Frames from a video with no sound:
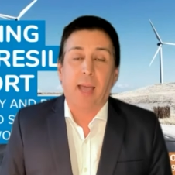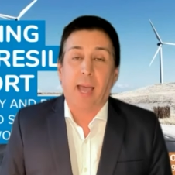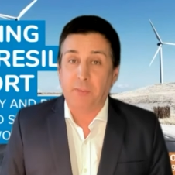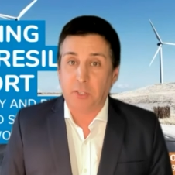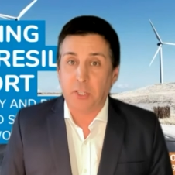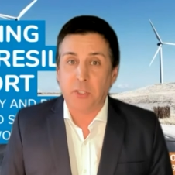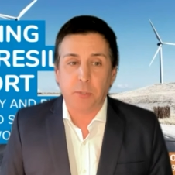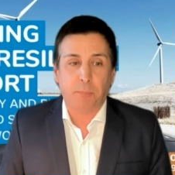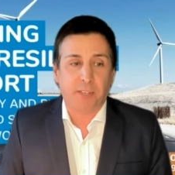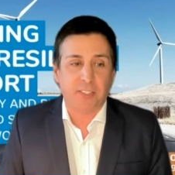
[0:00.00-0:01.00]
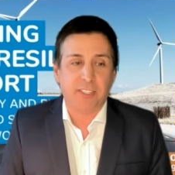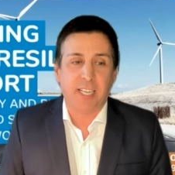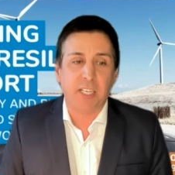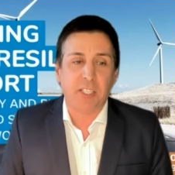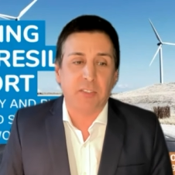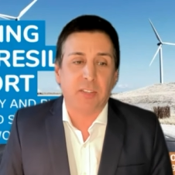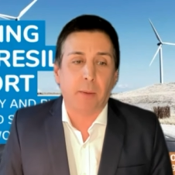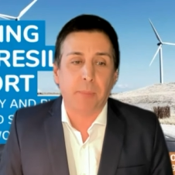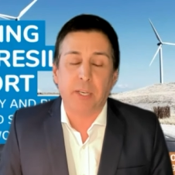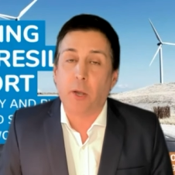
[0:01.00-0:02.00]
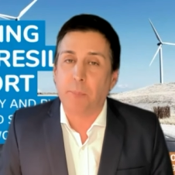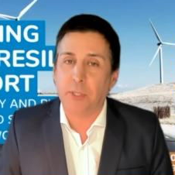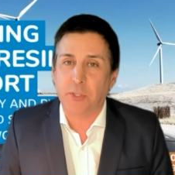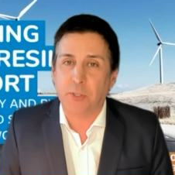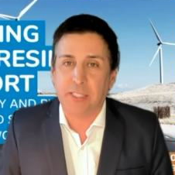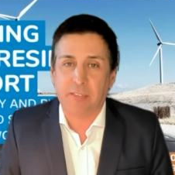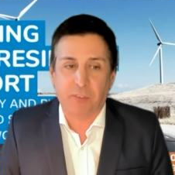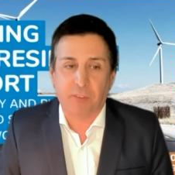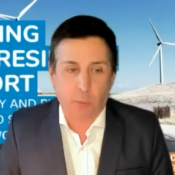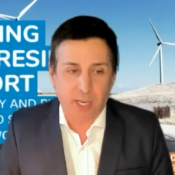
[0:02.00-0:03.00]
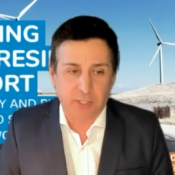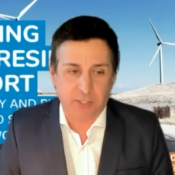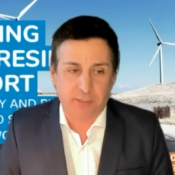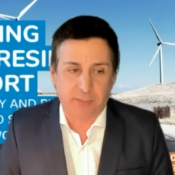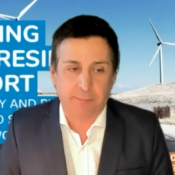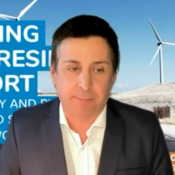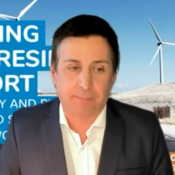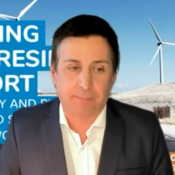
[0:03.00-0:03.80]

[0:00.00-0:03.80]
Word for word: After the two presentations, there'll be an opportunity for questions.